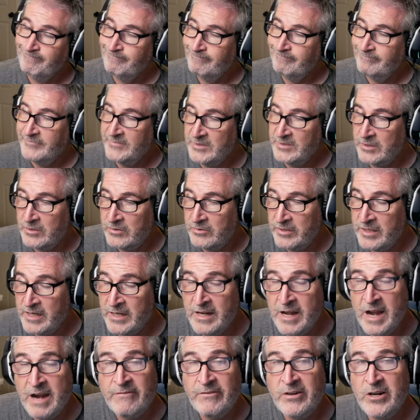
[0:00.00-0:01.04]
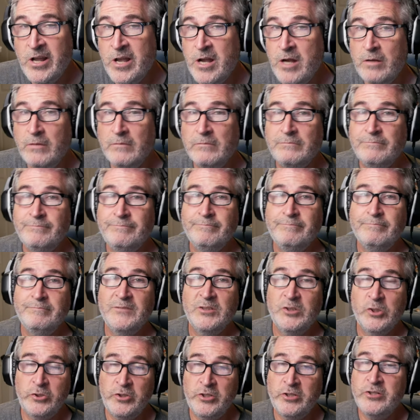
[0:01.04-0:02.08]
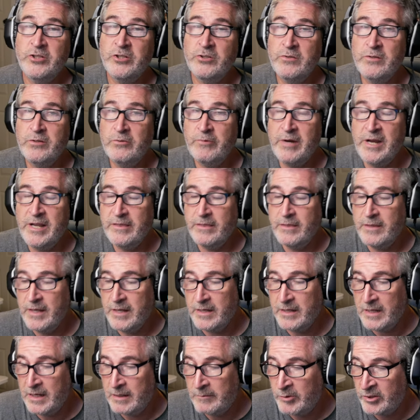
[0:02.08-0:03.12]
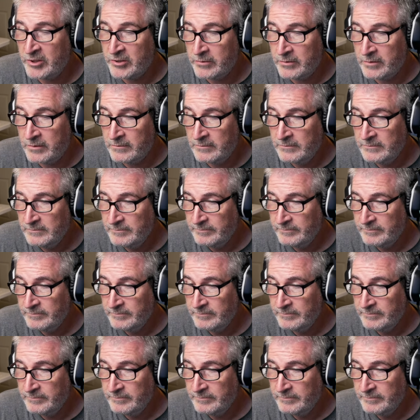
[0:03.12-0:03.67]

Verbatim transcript: So you never know. So you're doing the right thing, gamer girl.